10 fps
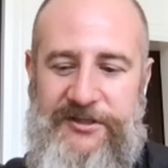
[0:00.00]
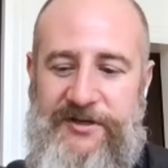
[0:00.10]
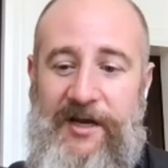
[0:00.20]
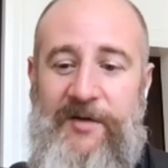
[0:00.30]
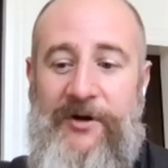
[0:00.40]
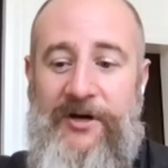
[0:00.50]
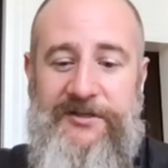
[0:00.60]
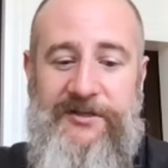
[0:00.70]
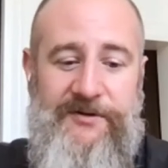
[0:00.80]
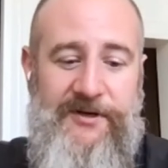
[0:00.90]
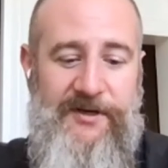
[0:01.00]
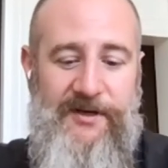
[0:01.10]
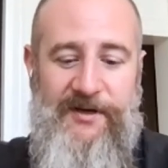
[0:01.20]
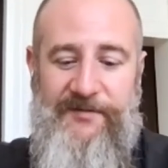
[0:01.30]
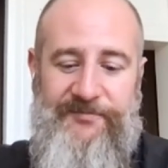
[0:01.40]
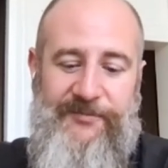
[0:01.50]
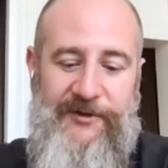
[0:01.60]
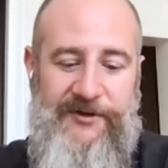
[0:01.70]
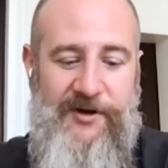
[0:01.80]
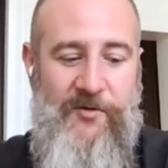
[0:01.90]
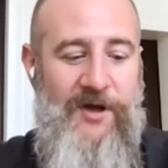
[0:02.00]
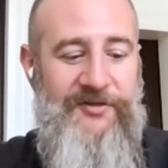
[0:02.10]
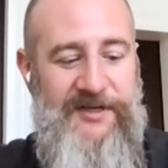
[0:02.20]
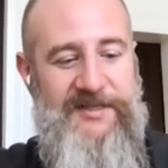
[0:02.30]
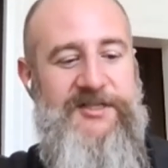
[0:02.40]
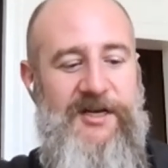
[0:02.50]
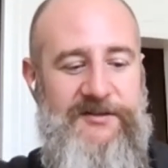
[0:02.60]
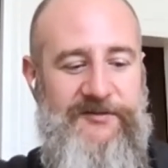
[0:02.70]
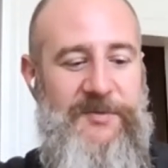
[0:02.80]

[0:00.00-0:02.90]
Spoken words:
you can? But also, one thing that's changed from the